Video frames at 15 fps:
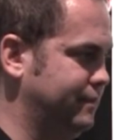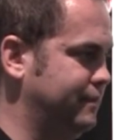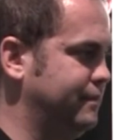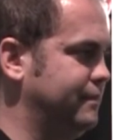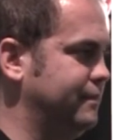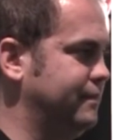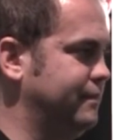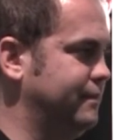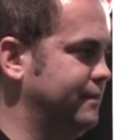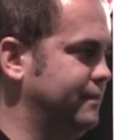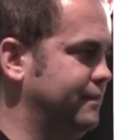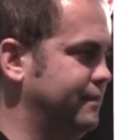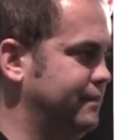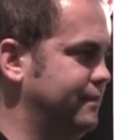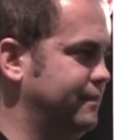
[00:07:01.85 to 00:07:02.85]

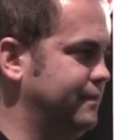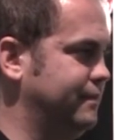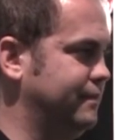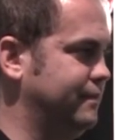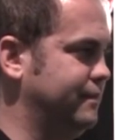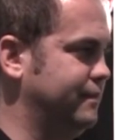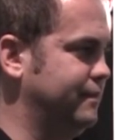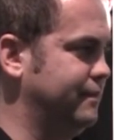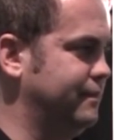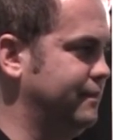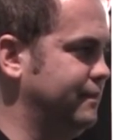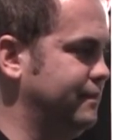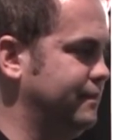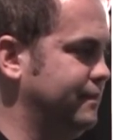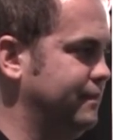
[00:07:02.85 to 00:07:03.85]

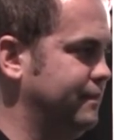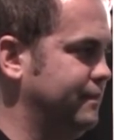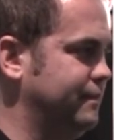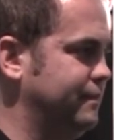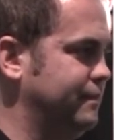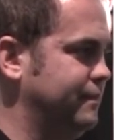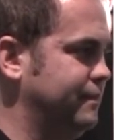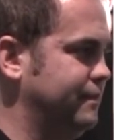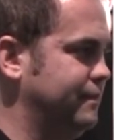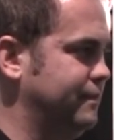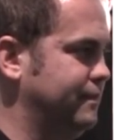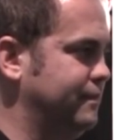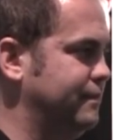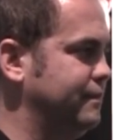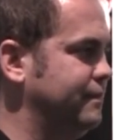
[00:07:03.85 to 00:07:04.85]

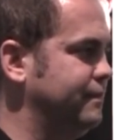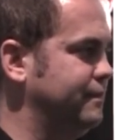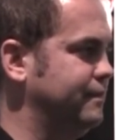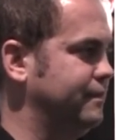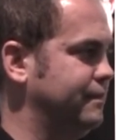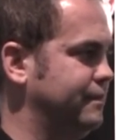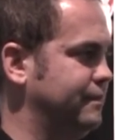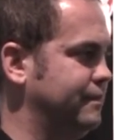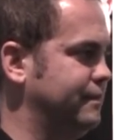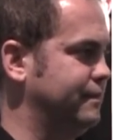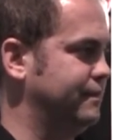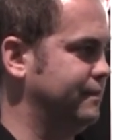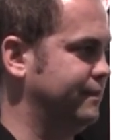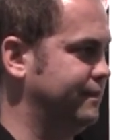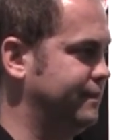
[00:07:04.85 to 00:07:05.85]

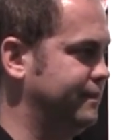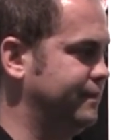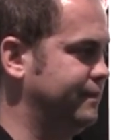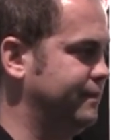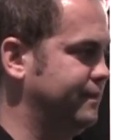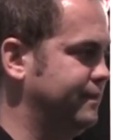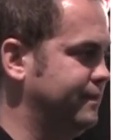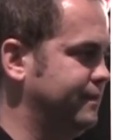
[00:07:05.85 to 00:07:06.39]
(not speaking)